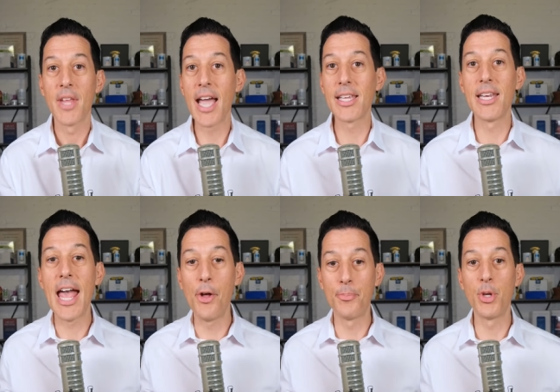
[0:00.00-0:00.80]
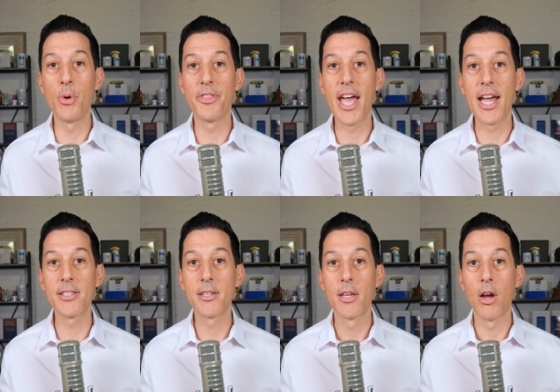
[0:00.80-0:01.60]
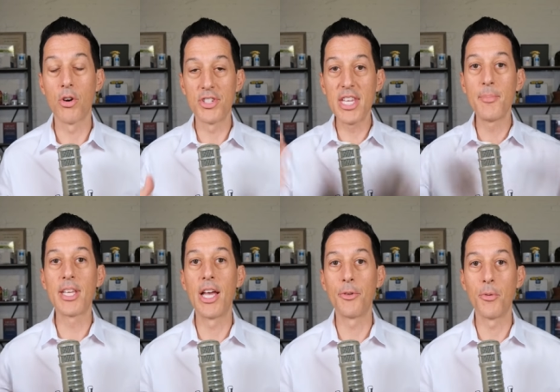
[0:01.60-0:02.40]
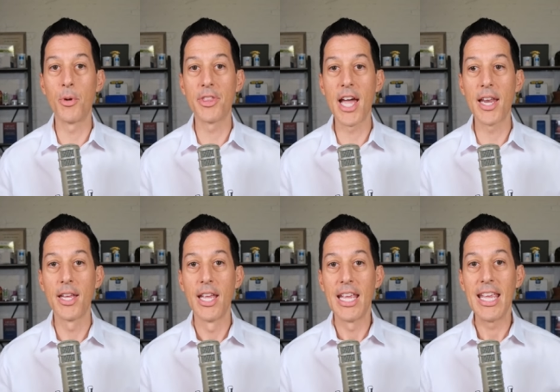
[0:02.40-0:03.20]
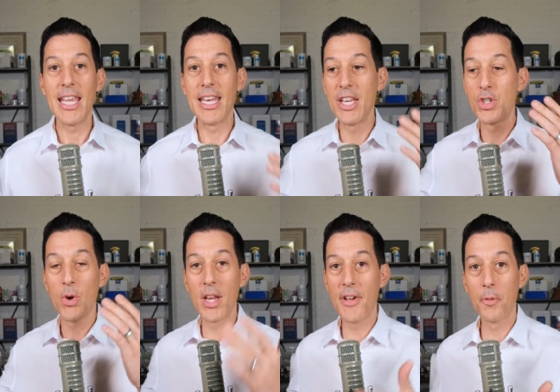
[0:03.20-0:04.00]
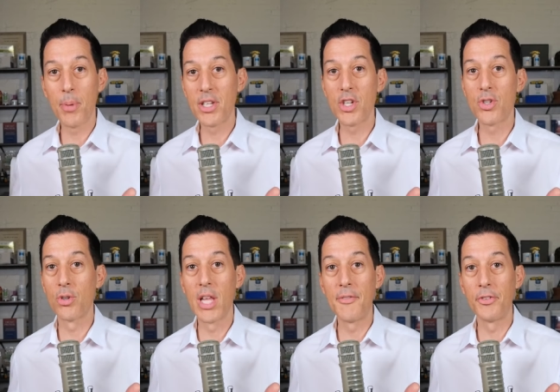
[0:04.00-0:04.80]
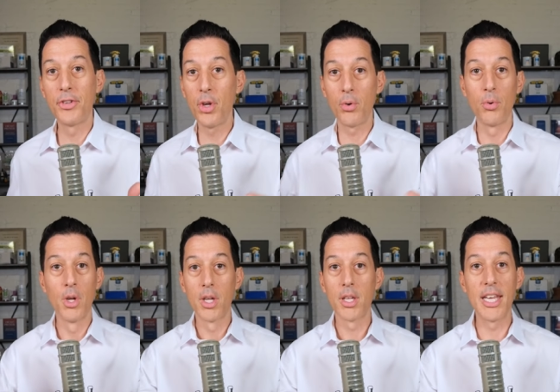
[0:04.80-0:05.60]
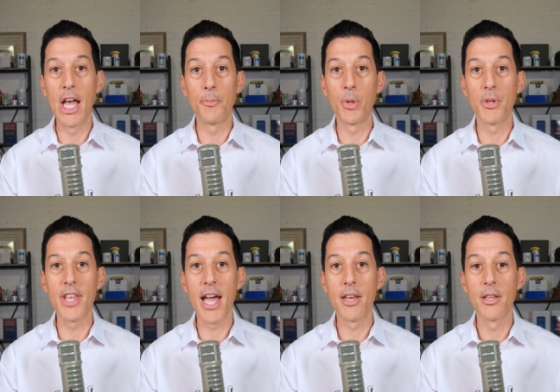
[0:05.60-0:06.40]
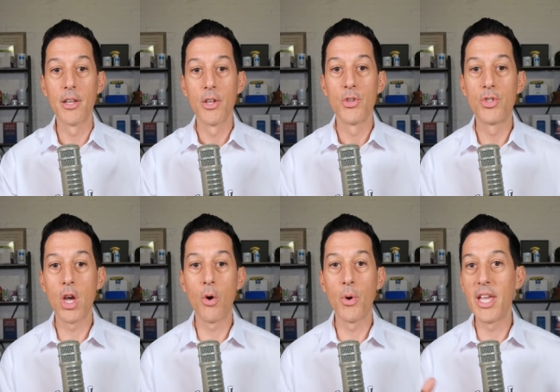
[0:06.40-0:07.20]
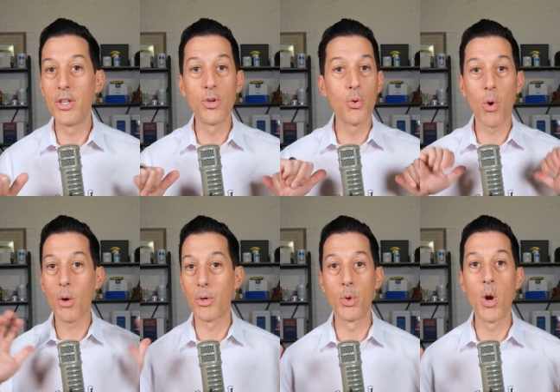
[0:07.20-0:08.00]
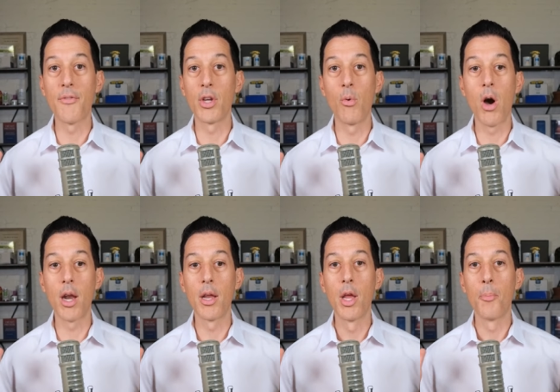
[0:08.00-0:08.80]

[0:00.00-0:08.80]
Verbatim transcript: I can help you with that. Our team can help you with that. An integrative health practitioner level 2 can help you with that. So you can work with whoever you want,